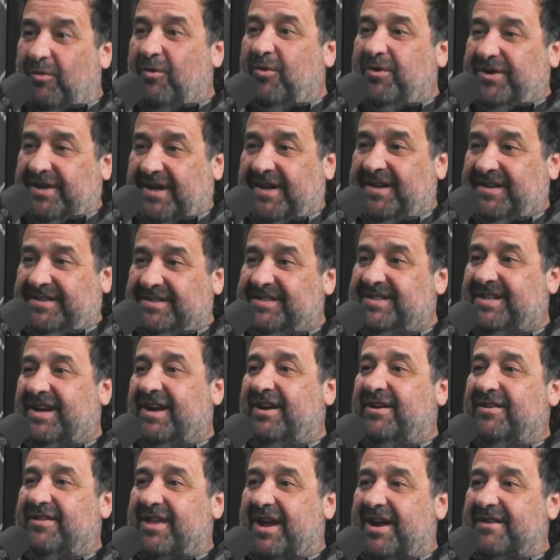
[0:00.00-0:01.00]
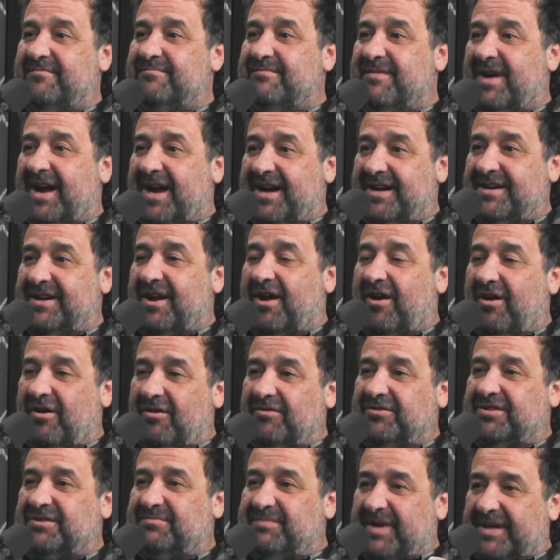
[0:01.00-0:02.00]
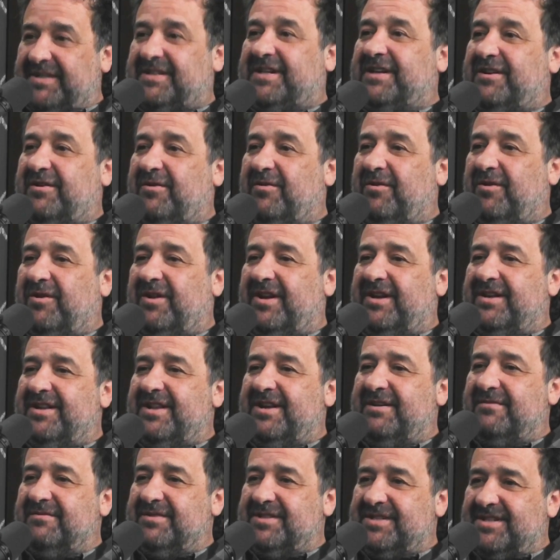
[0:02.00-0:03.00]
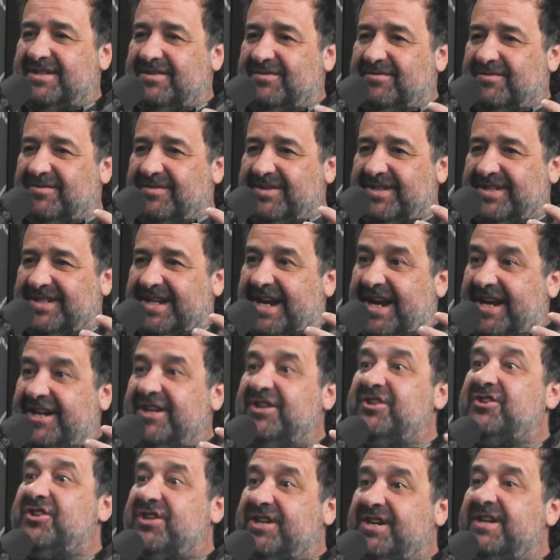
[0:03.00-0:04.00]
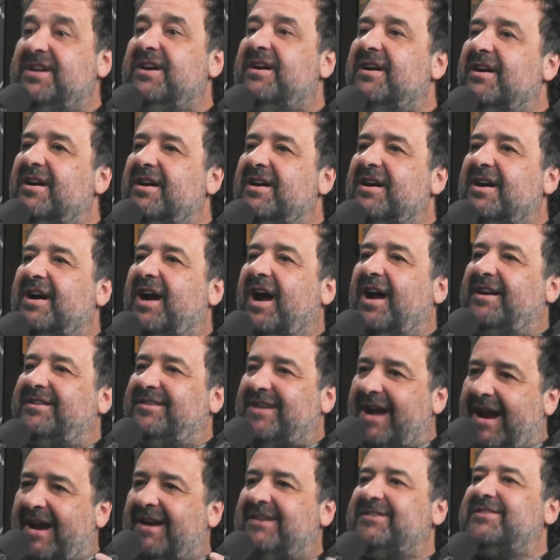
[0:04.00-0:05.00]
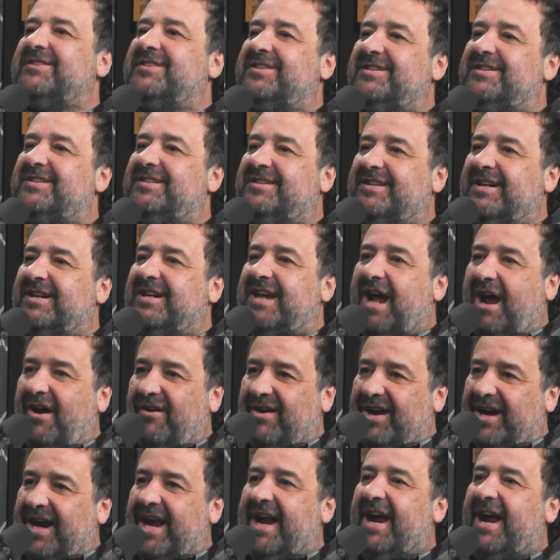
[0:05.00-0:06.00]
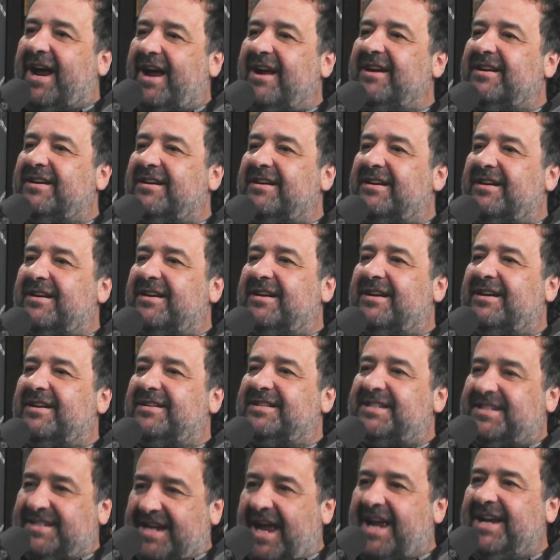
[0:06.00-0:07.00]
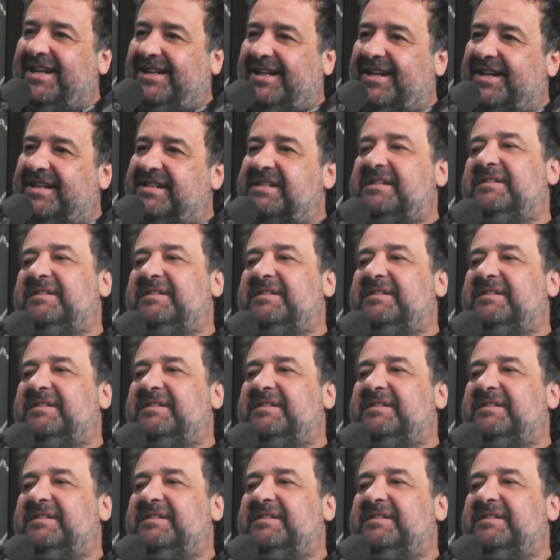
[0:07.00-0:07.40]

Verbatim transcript: water. That's so right. They made a whole spectacle, and there was all this energy attached to going out and sailing.